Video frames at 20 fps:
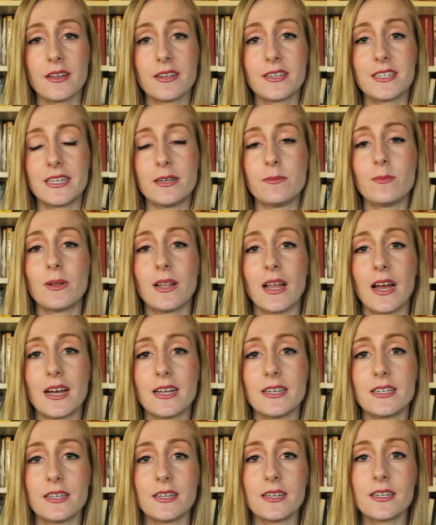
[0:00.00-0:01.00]

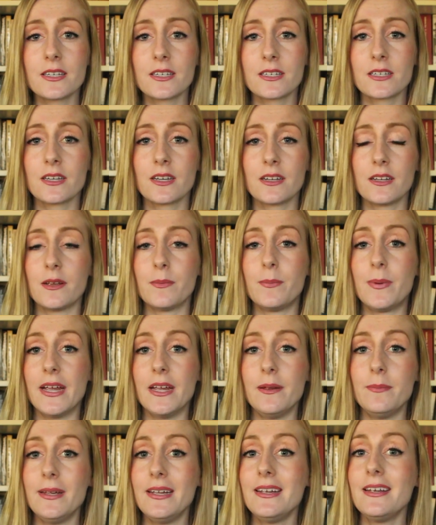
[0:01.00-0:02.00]
symbolizes the
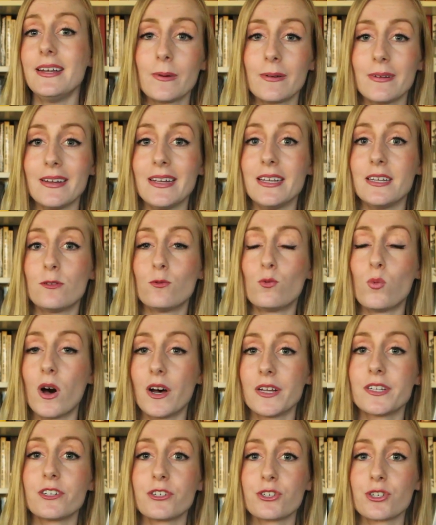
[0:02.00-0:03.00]
baby in the
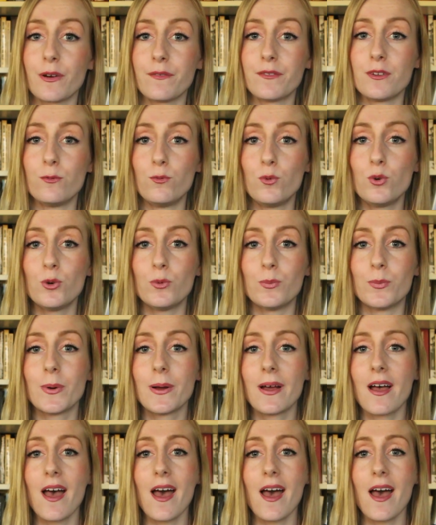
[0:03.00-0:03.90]
waters of the womb,